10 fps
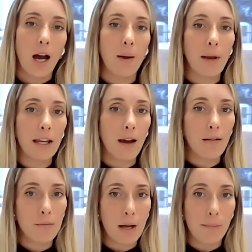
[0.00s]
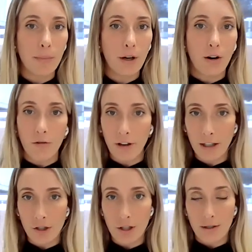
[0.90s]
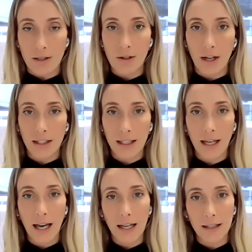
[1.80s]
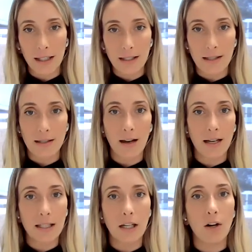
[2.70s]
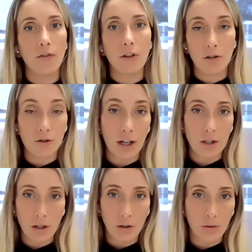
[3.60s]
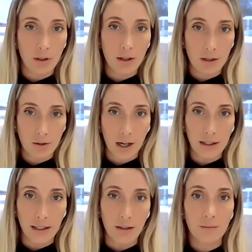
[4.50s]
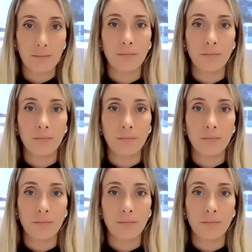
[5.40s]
I'm a current member of Engineers Australia and the Society of Construction Law Australia.